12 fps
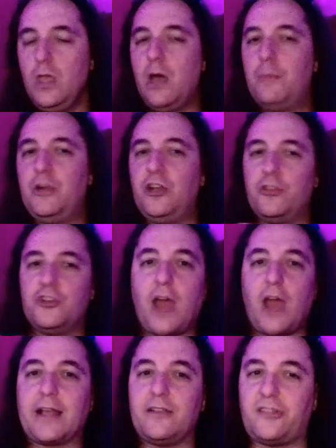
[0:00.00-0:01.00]
the
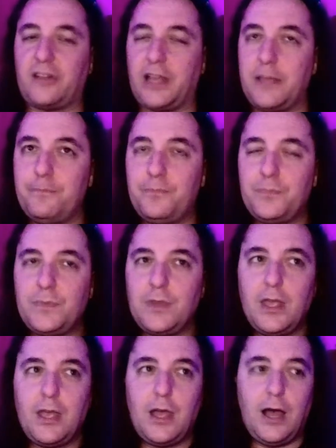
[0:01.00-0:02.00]
Dragon Sleep,
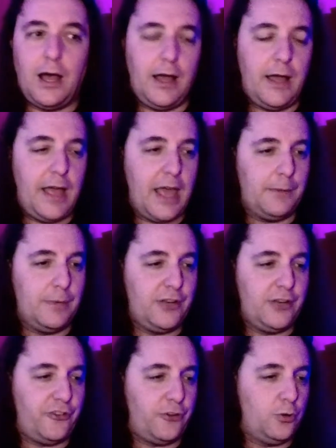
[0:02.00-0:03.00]
and I'm gonna
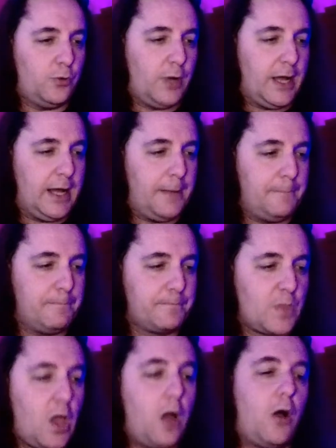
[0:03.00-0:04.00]
do I'm
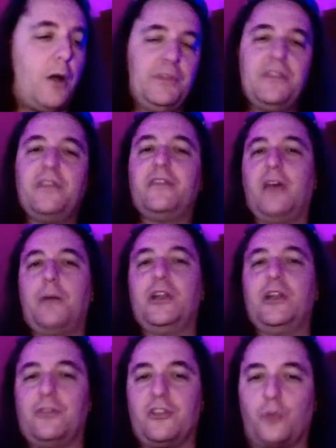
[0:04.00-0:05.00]

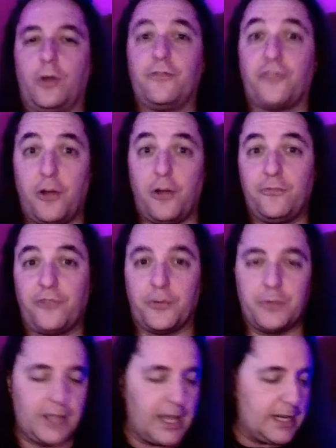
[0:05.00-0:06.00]
gonna do this one from
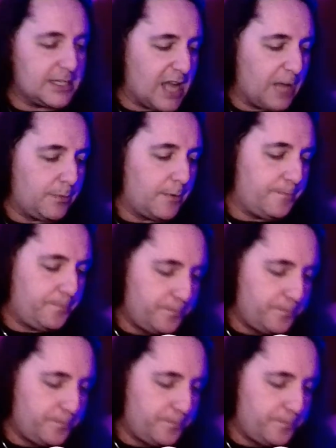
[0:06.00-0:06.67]
the latest album.